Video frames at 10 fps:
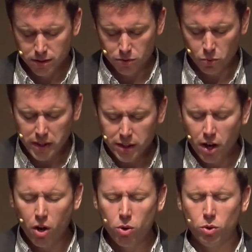We
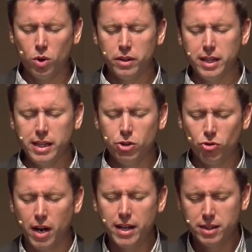know, Lord, the
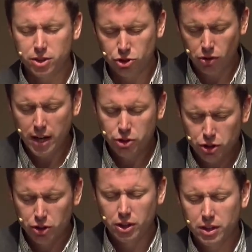greatest treasure